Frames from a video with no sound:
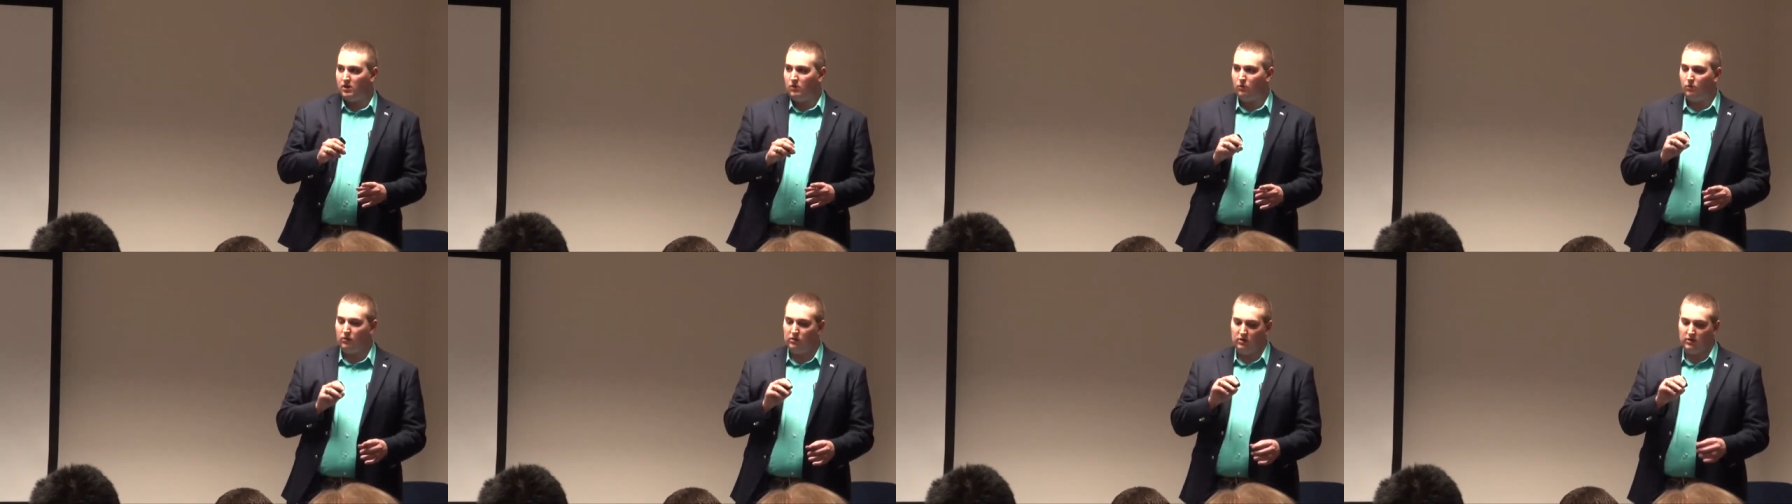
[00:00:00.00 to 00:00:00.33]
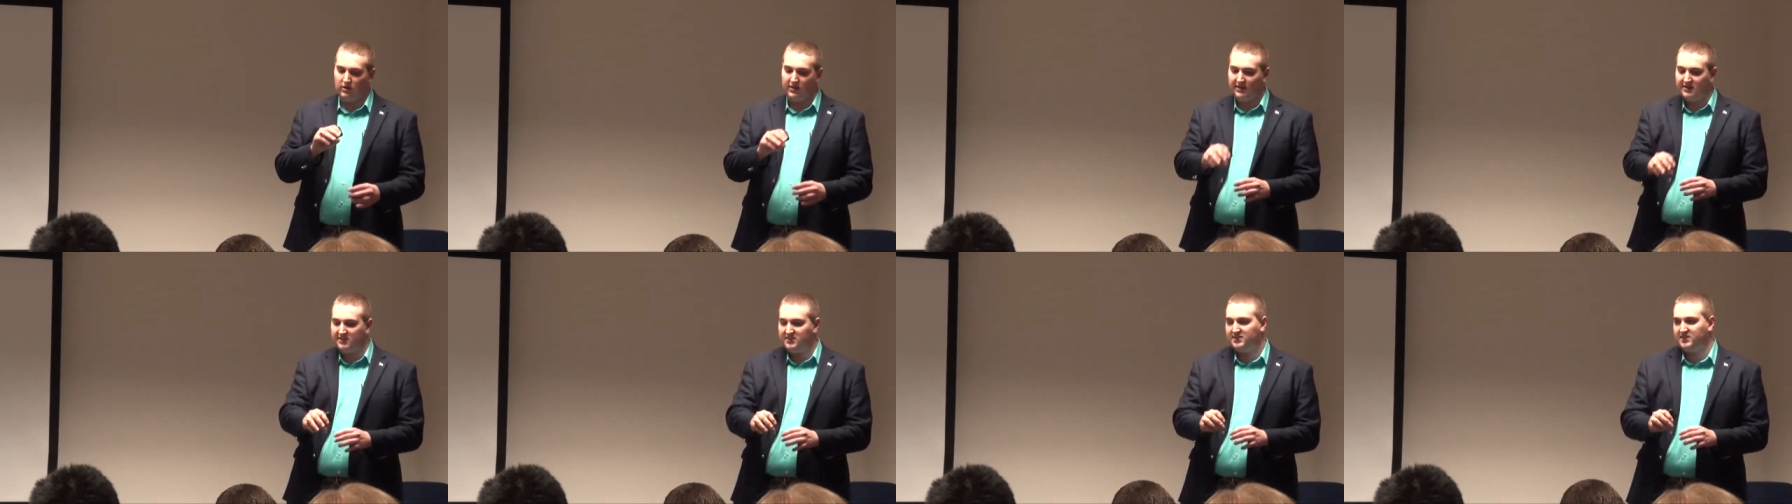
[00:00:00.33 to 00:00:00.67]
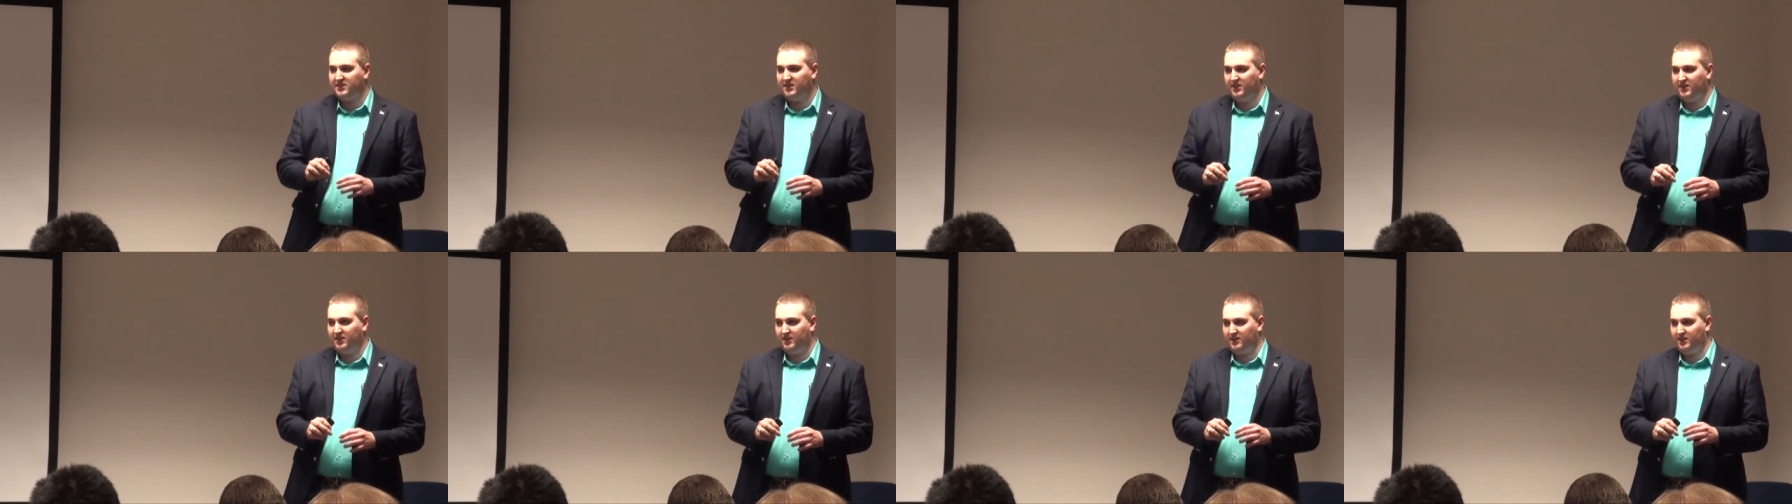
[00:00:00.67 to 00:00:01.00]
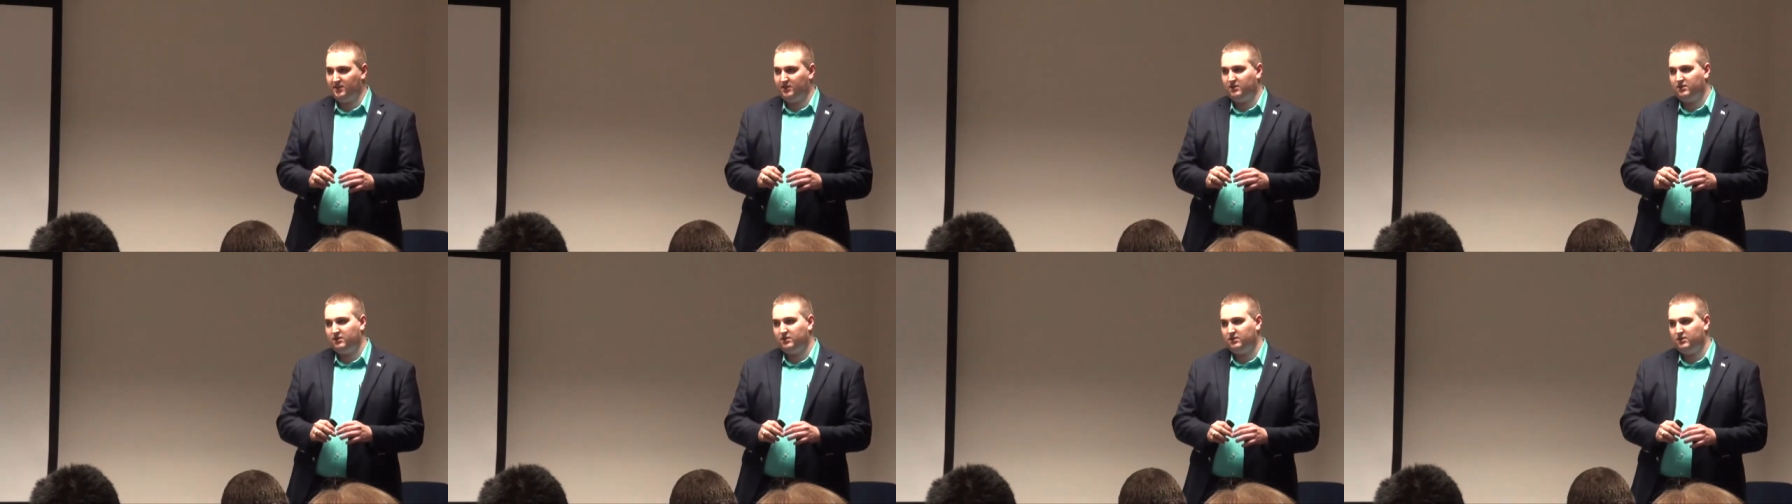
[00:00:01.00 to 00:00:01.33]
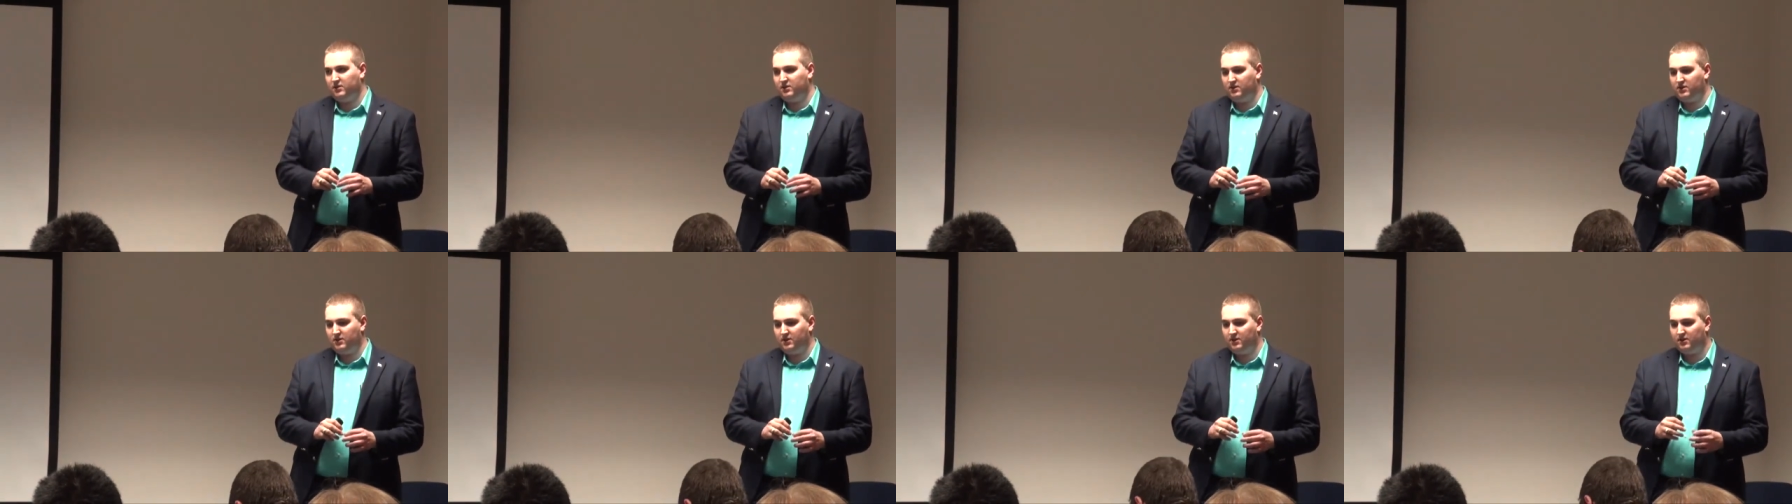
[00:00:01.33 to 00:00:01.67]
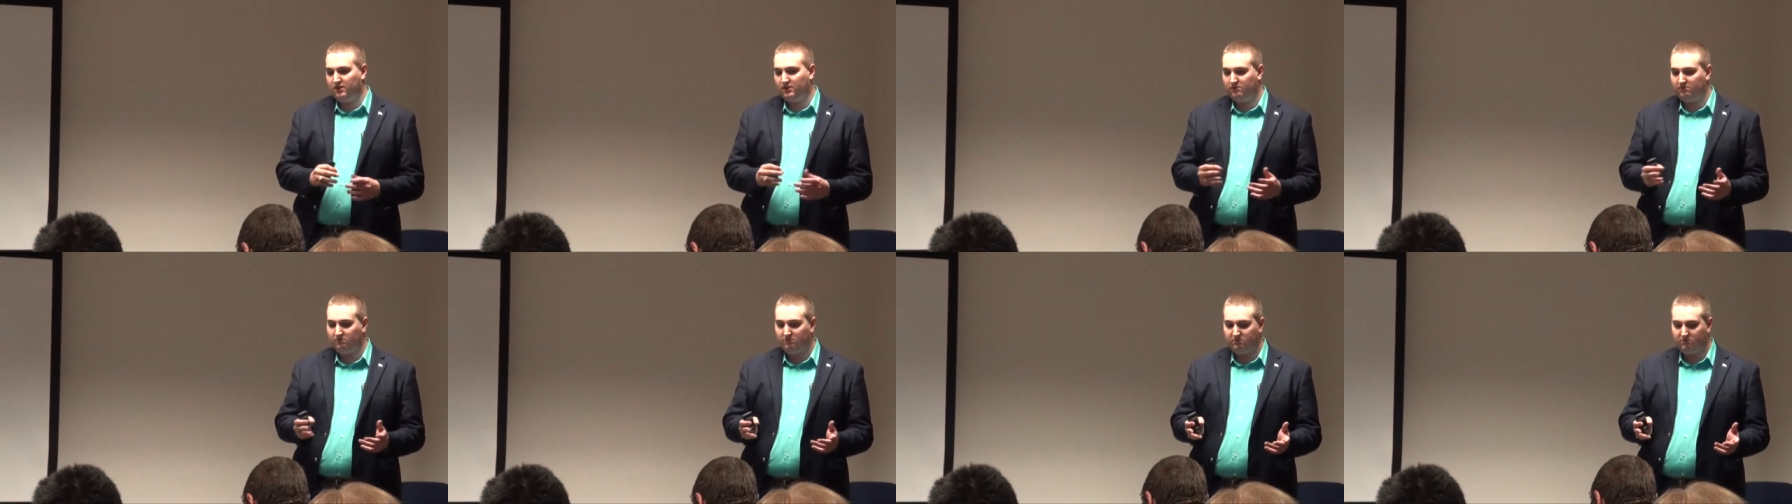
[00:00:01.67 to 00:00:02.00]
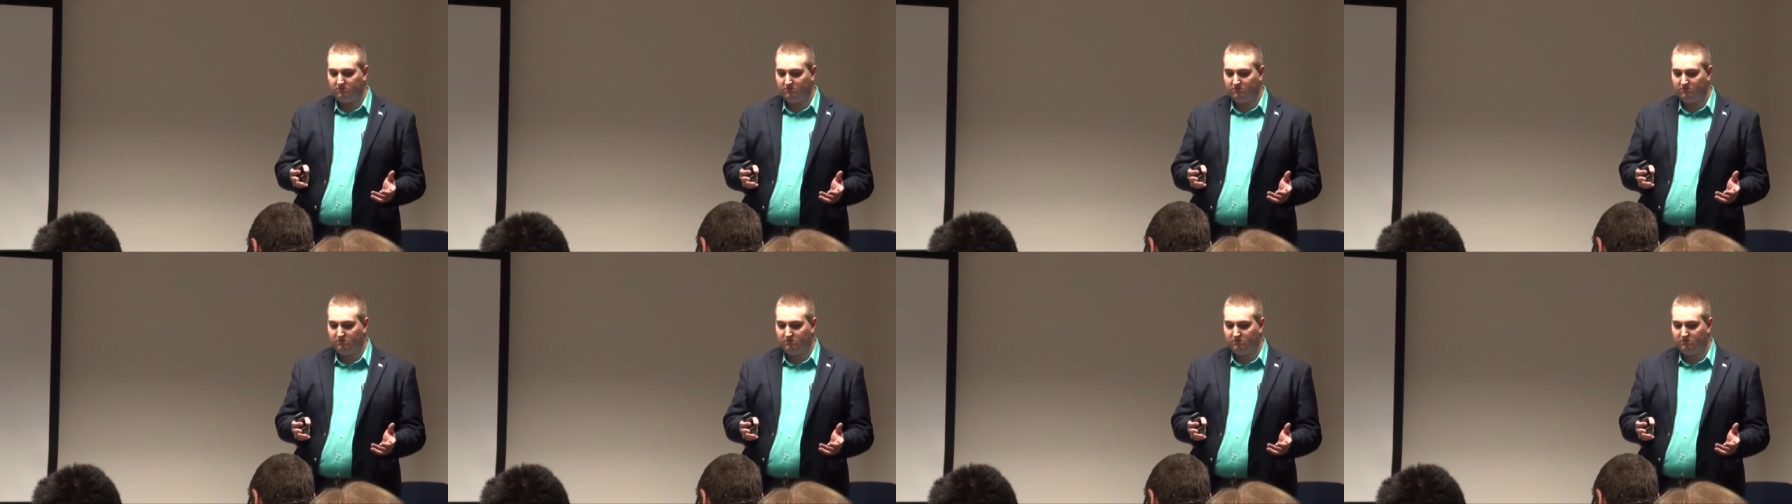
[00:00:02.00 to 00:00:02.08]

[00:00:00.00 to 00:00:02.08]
will look and see, uh,